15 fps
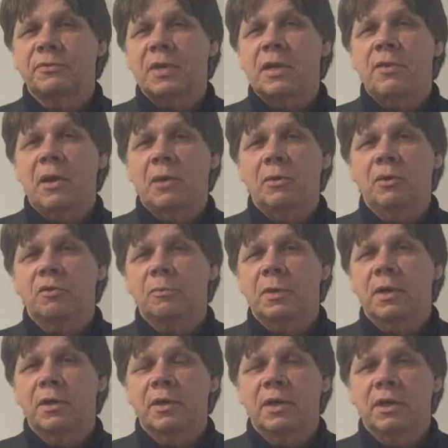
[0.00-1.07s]
say the Holy
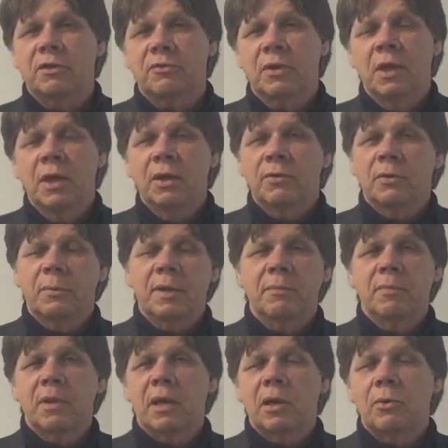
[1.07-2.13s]
Spirit does,
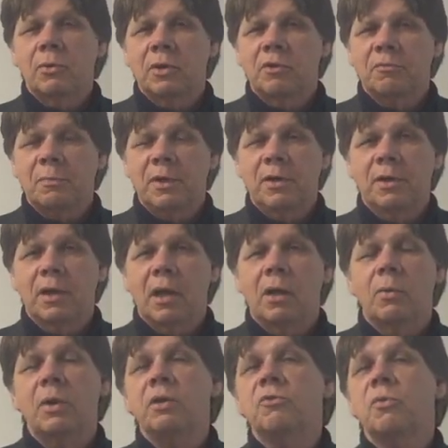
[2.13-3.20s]
remember the Holy Spirit
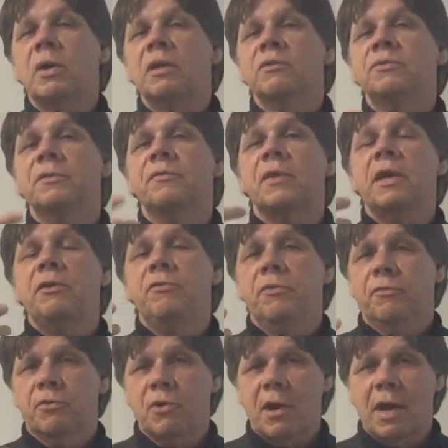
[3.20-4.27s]
always wears the face
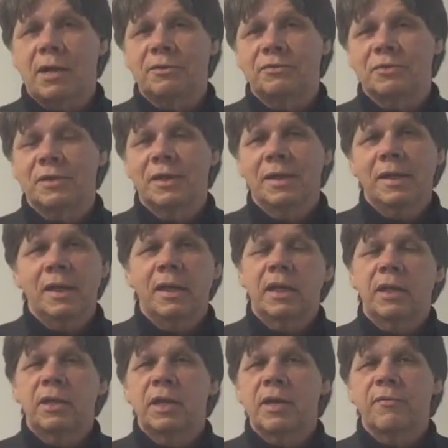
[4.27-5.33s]
of Christ and
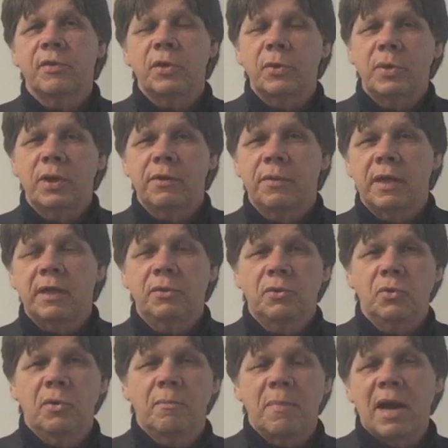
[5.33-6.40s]
he'd never do anything
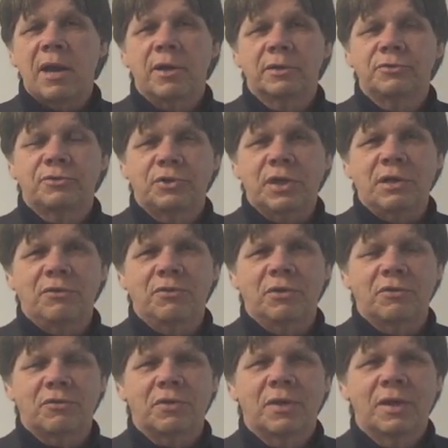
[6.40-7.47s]
to embarrass
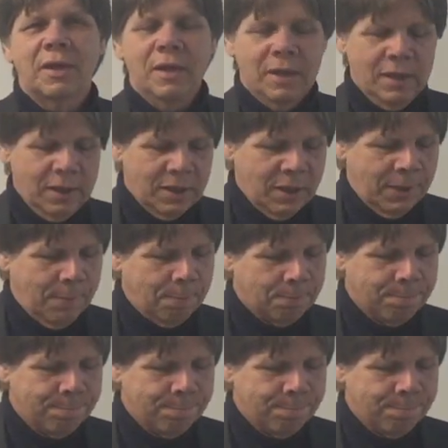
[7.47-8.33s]
Jesus. Um,